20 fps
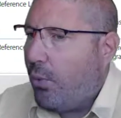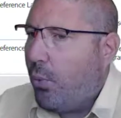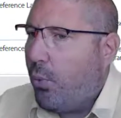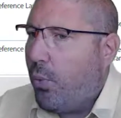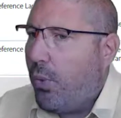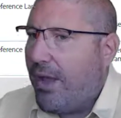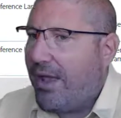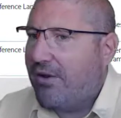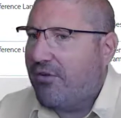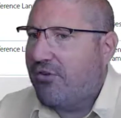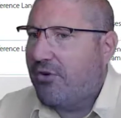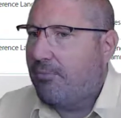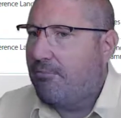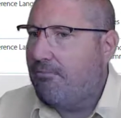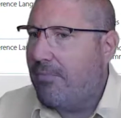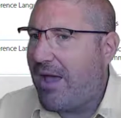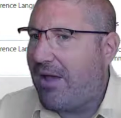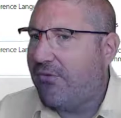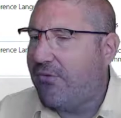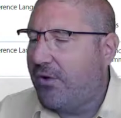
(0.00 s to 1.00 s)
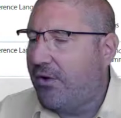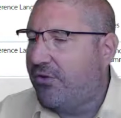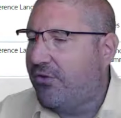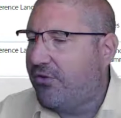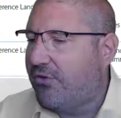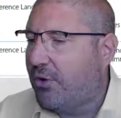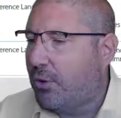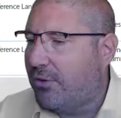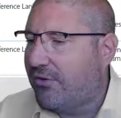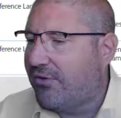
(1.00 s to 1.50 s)
which method
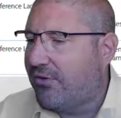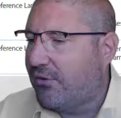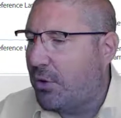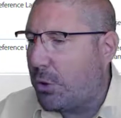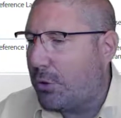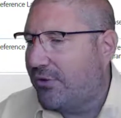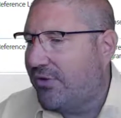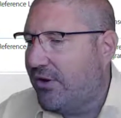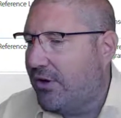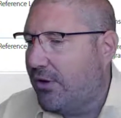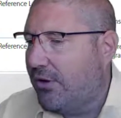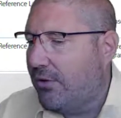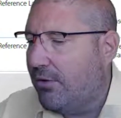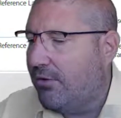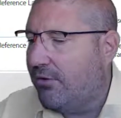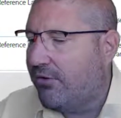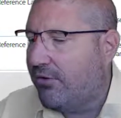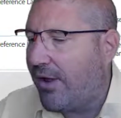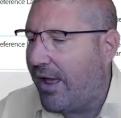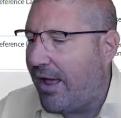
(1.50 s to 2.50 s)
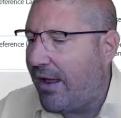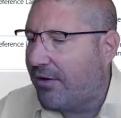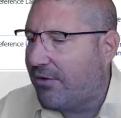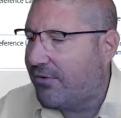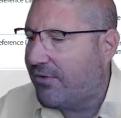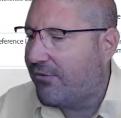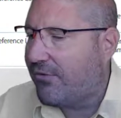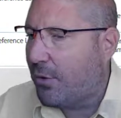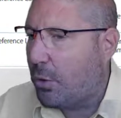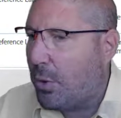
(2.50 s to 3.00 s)
students have got to use to
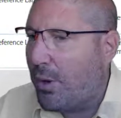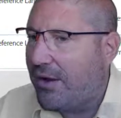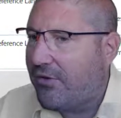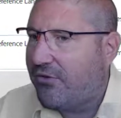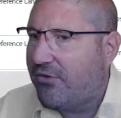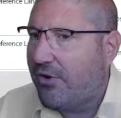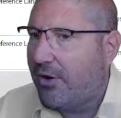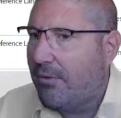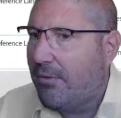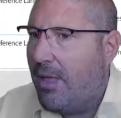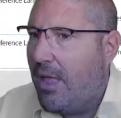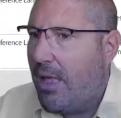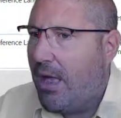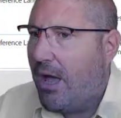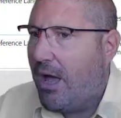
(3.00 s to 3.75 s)
answer the question.